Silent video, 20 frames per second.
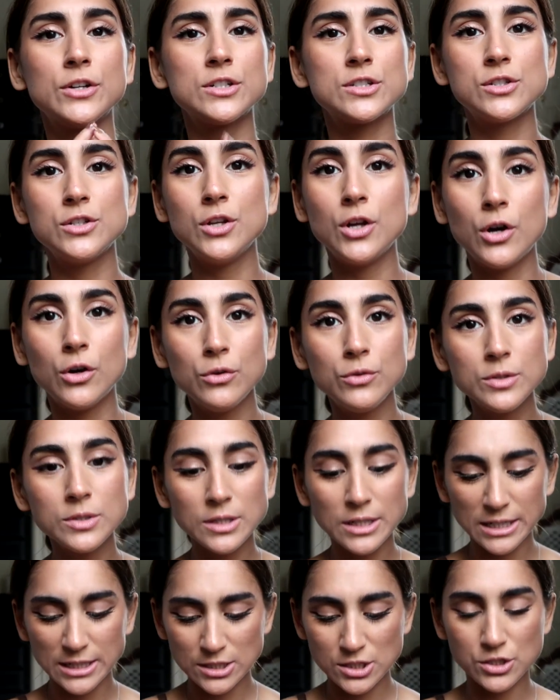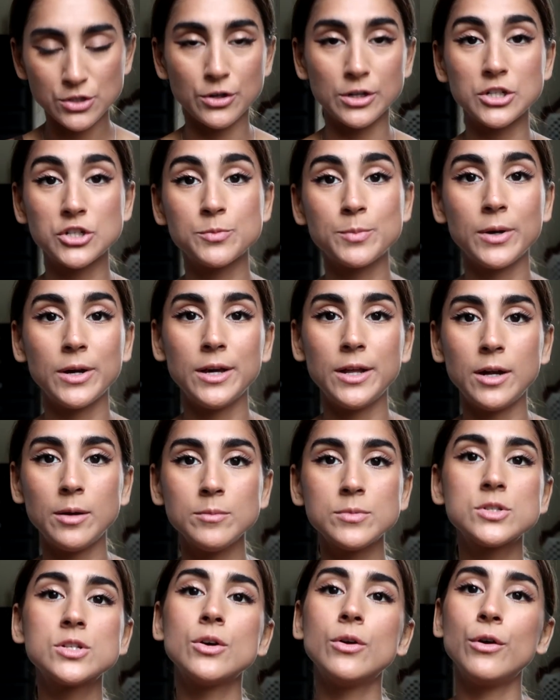there's no like scrunch button
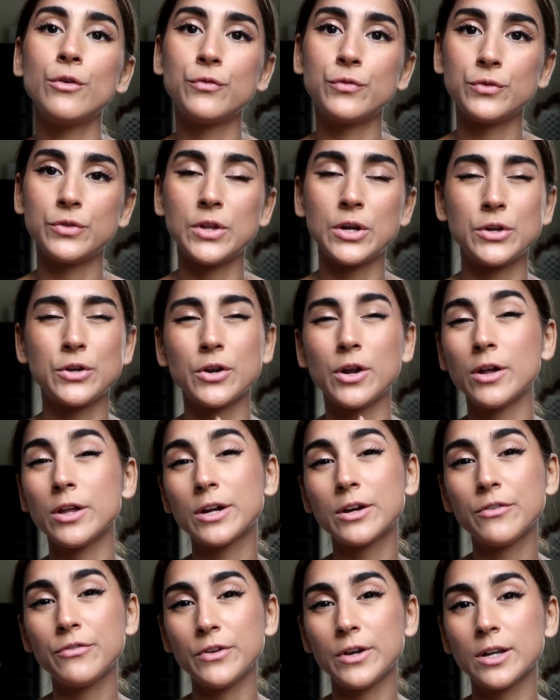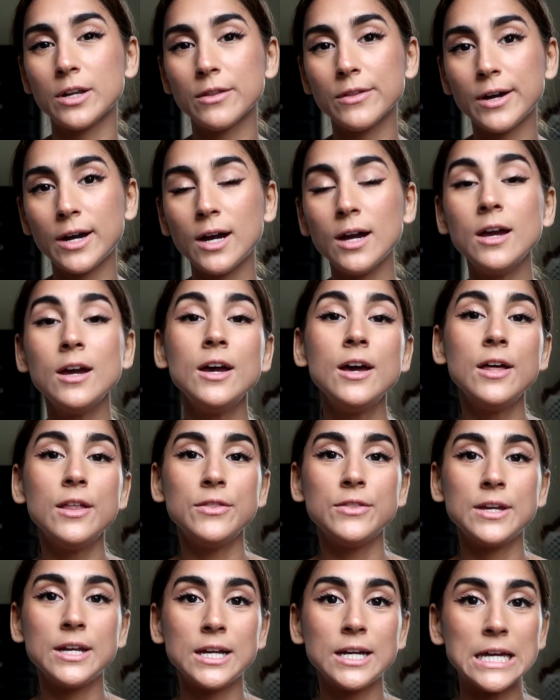on them. So if you're not like a fan of that,
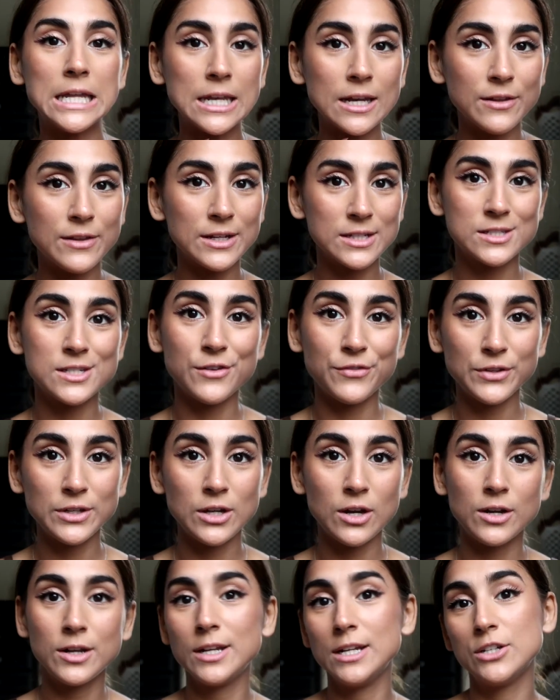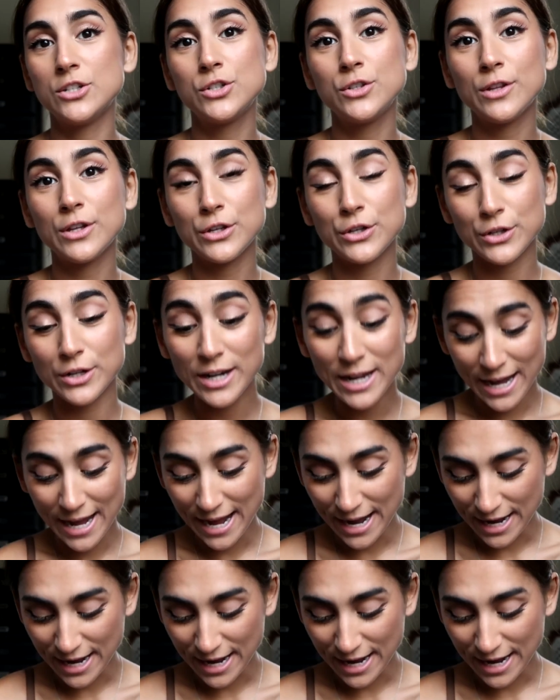then that's definitely not an issue that you're gonna